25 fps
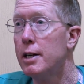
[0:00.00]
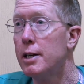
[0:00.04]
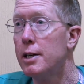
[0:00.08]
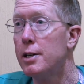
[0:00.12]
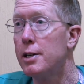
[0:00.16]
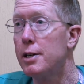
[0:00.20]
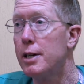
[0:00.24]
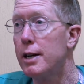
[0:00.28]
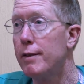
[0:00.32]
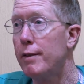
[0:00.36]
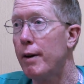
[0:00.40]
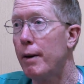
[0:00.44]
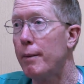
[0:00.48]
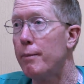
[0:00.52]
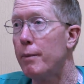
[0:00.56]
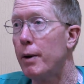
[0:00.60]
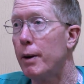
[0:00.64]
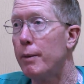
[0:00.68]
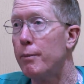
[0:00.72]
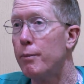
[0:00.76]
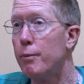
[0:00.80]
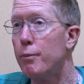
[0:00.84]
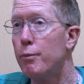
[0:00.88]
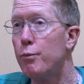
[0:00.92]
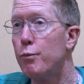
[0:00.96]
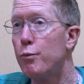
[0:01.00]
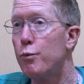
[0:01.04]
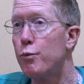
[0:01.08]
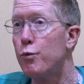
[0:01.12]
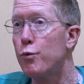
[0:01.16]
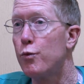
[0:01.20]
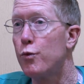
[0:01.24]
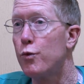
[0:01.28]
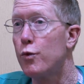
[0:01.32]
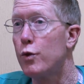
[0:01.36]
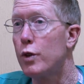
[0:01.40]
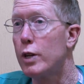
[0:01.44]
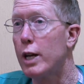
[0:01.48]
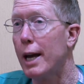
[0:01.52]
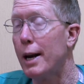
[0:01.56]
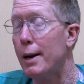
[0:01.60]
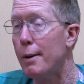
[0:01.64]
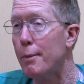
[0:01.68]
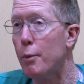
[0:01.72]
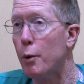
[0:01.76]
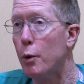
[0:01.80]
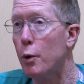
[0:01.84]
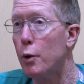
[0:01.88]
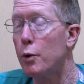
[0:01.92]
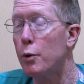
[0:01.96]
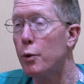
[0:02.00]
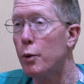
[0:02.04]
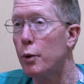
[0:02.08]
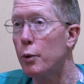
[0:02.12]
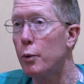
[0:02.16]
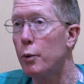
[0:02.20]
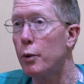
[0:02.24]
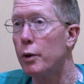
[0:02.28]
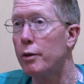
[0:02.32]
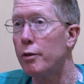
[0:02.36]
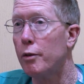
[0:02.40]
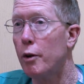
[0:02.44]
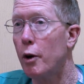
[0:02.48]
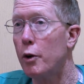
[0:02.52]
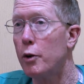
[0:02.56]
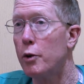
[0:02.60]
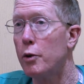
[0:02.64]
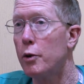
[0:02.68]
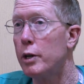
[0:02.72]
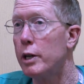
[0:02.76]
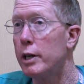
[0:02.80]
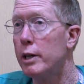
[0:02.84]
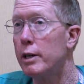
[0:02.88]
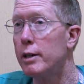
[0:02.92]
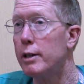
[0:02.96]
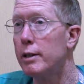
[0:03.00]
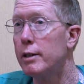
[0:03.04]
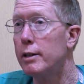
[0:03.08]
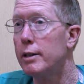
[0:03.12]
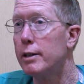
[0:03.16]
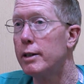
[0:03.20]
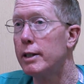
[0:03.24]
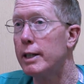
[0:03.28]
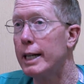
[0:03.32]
Steve, I'm kind of bored with Rotary.